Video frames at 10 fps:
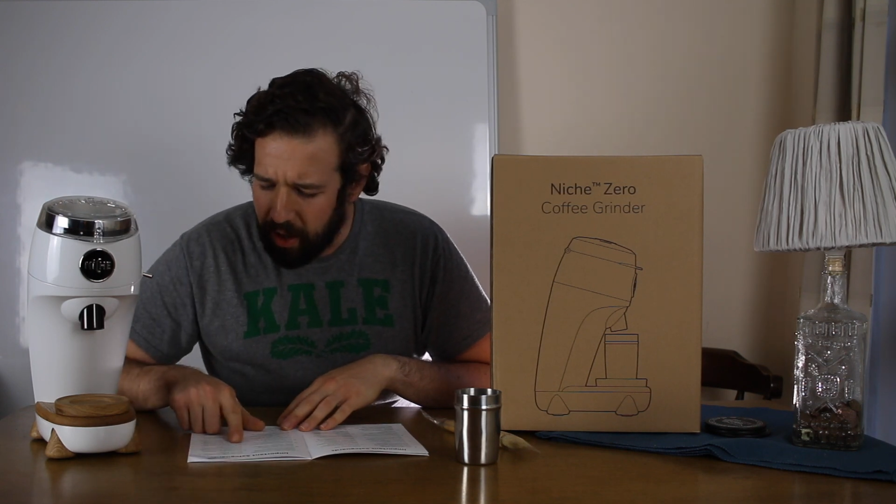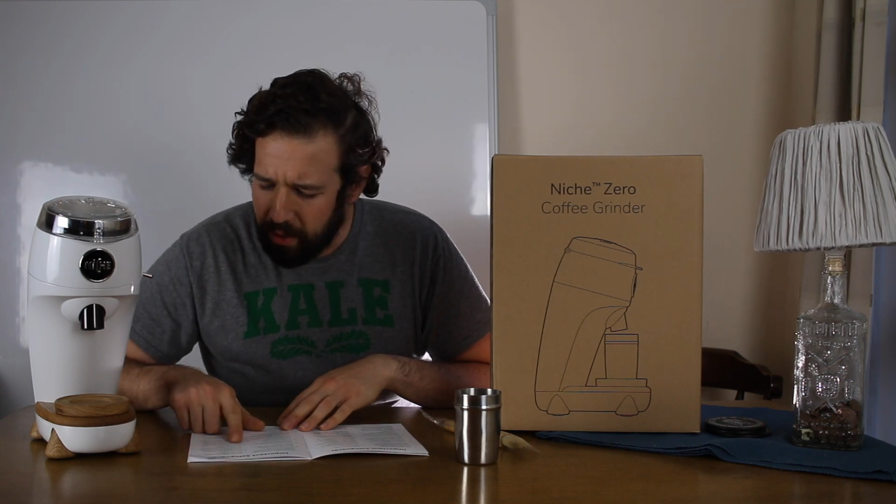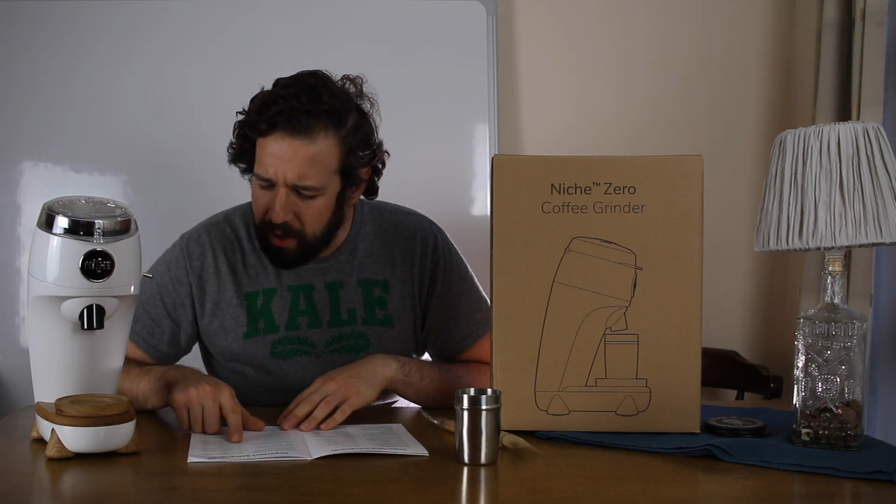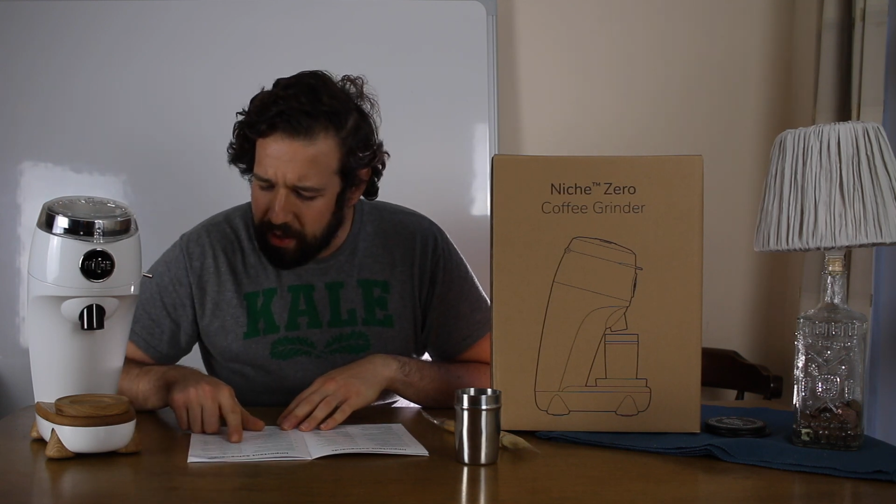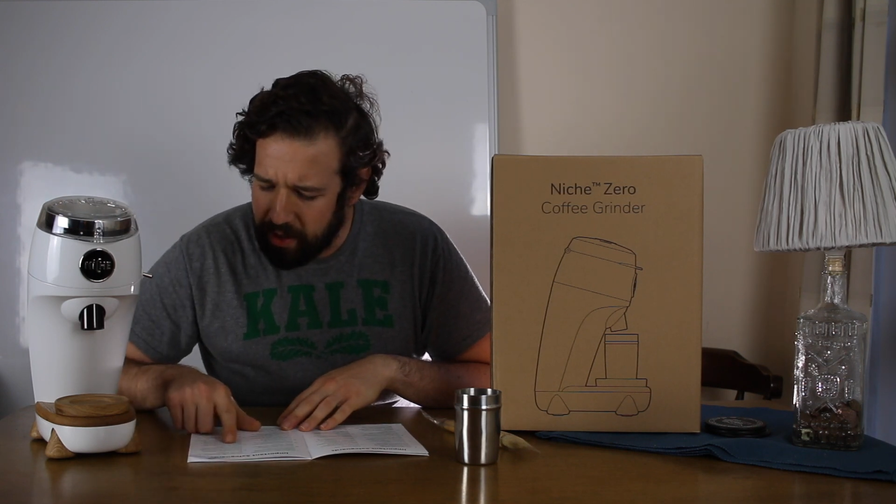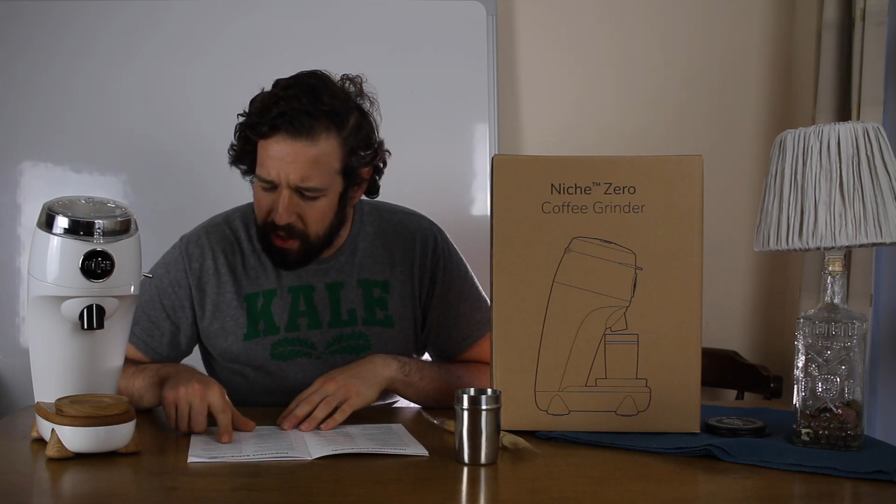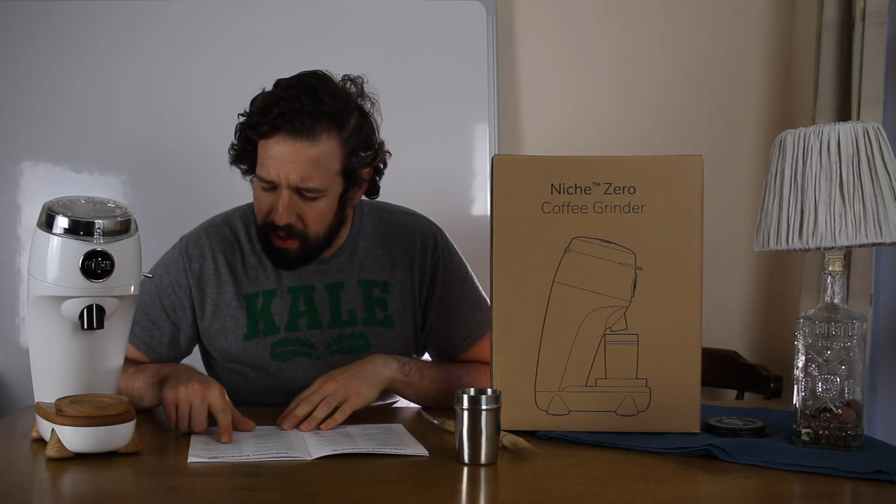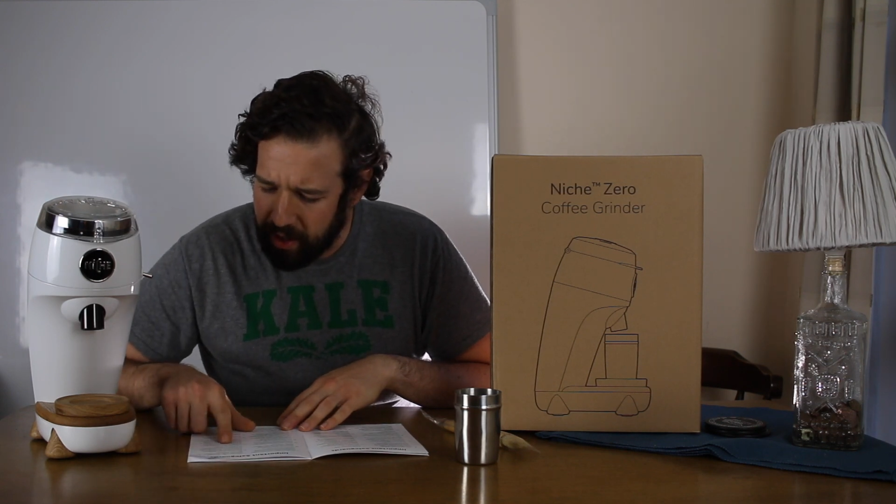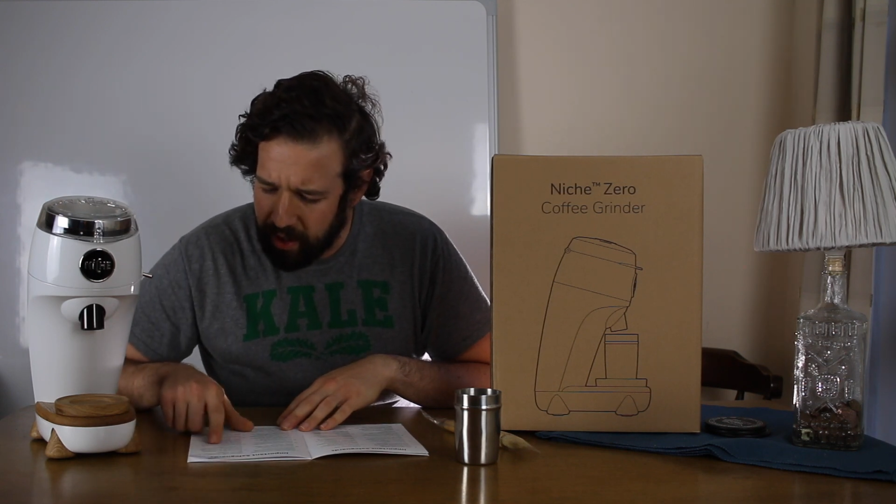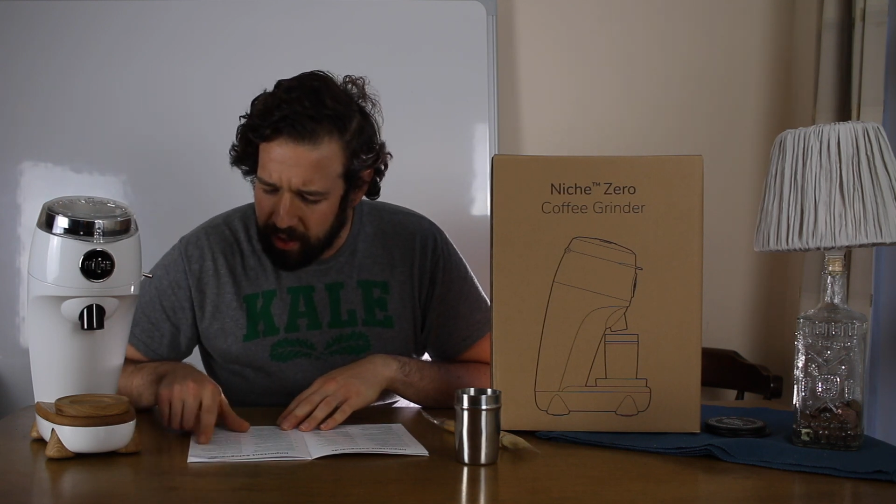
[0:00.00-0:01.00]
Always
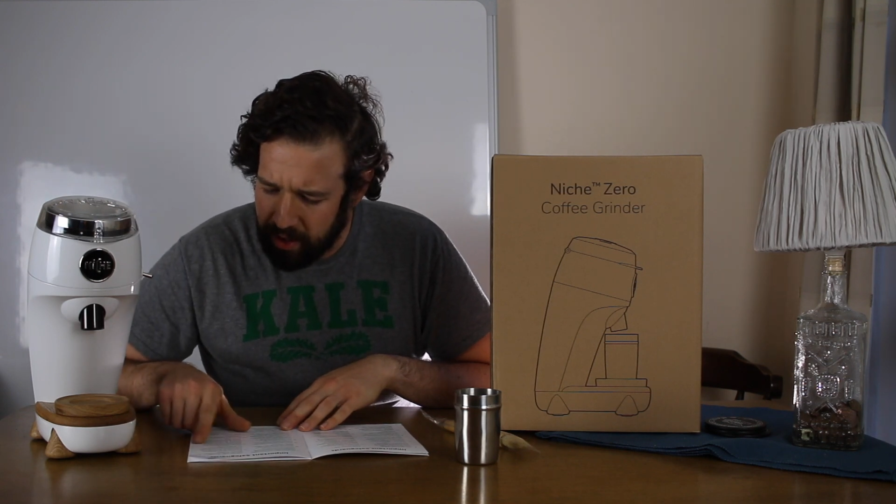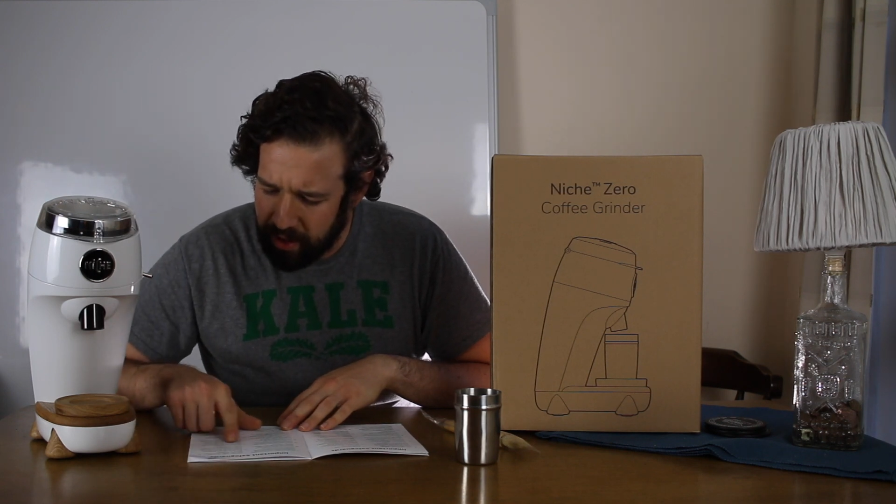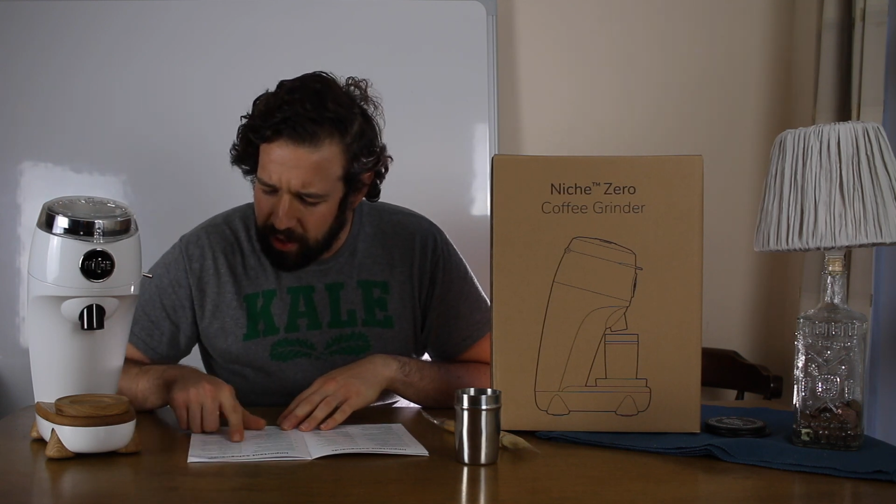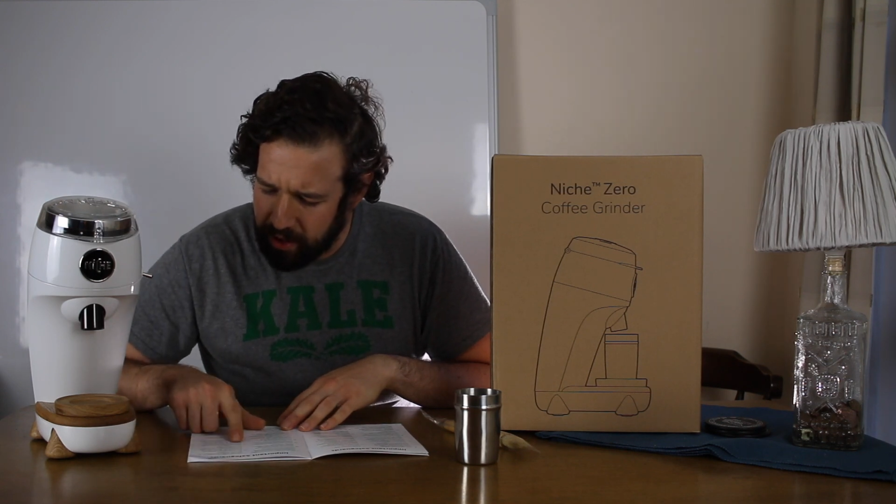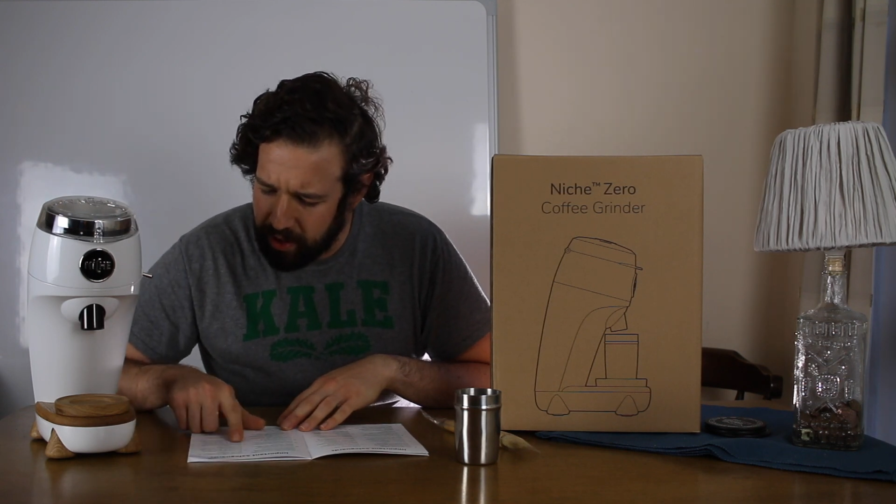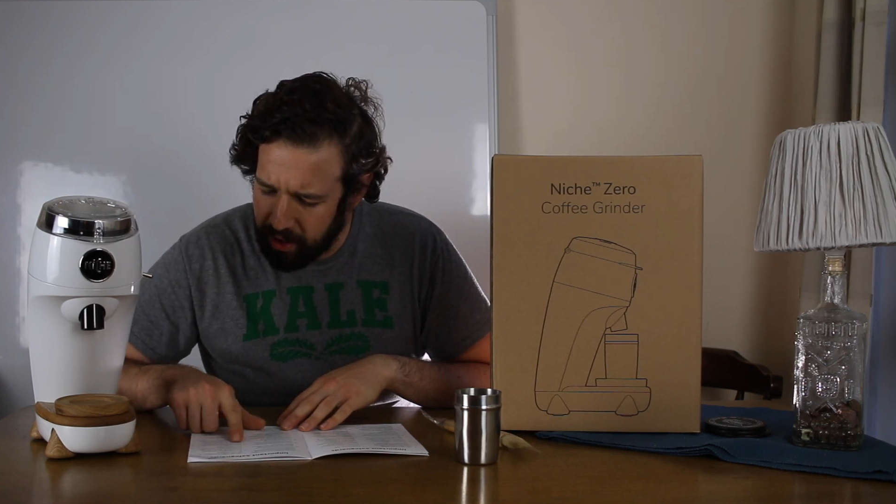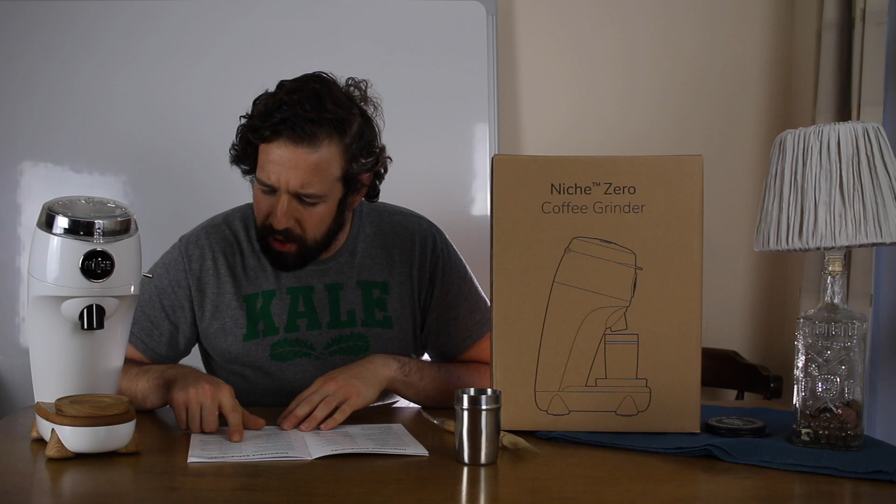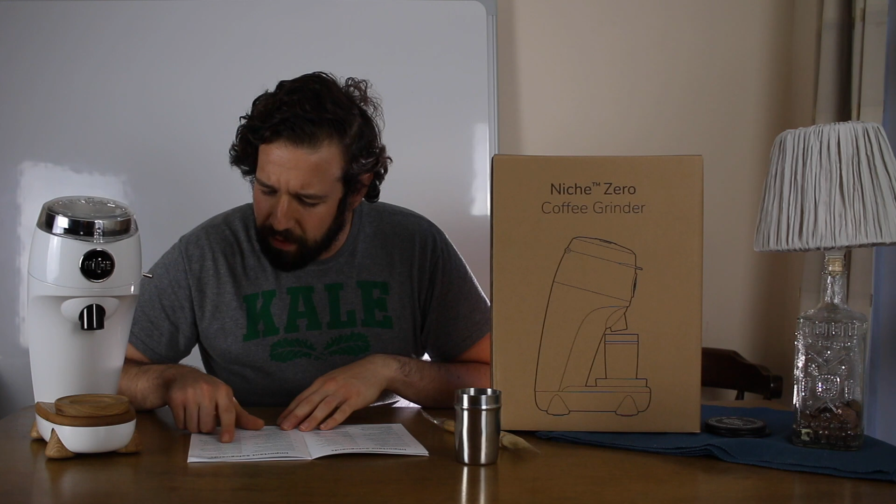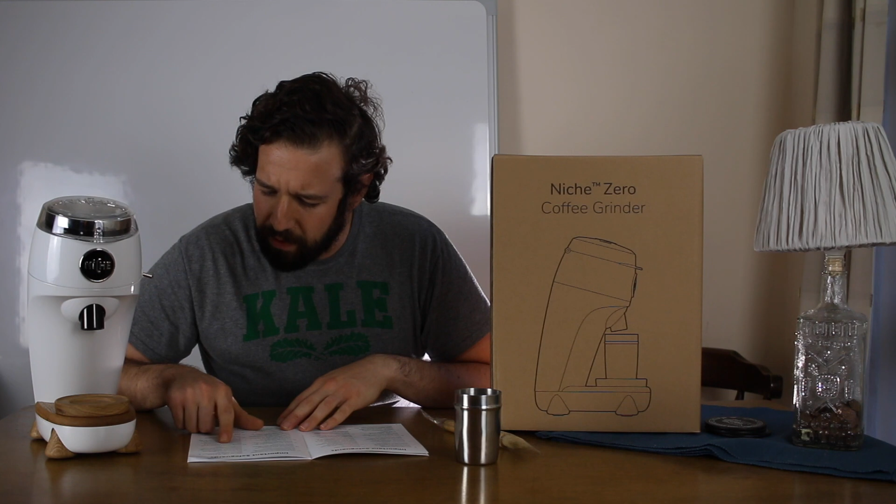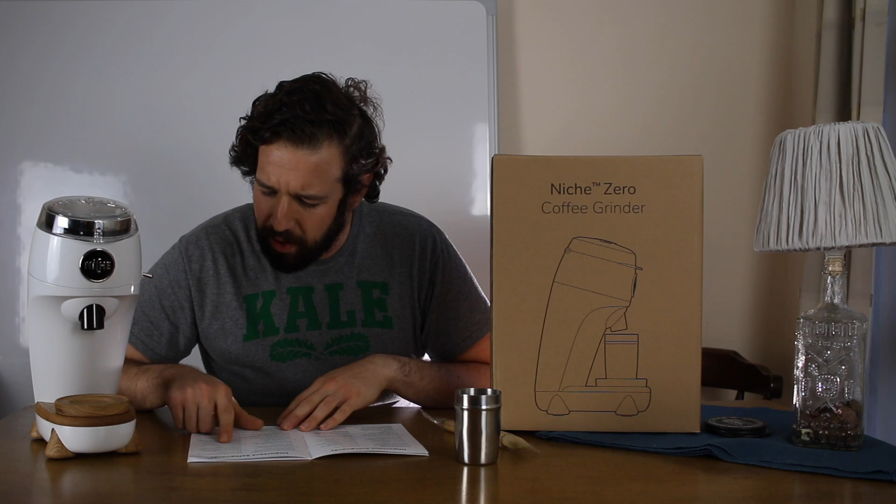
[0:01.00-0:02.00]
disconnect the Niche
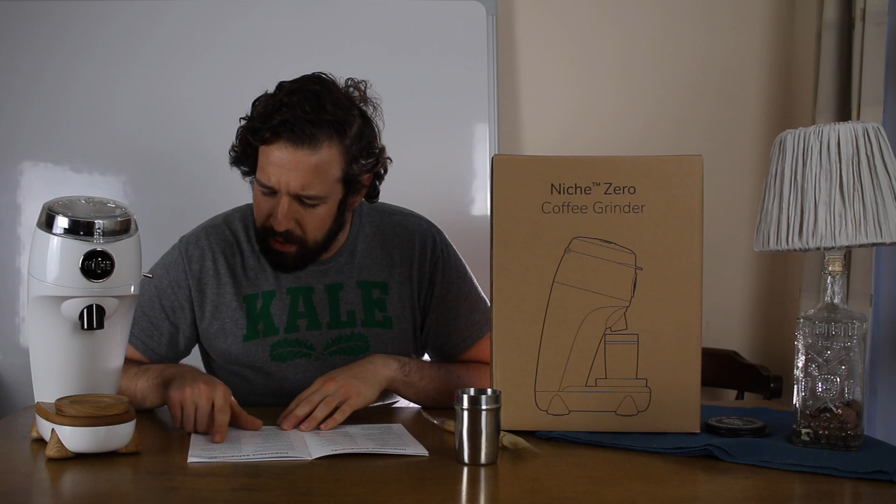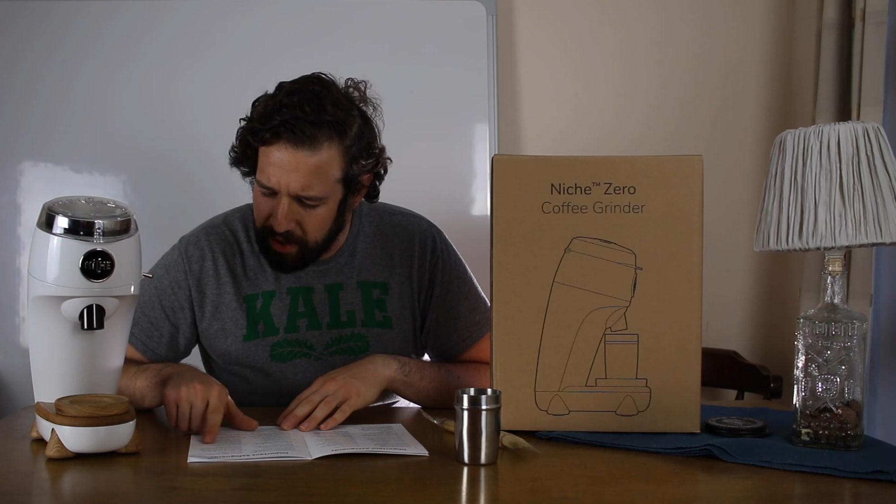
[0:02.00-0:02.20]
Zero from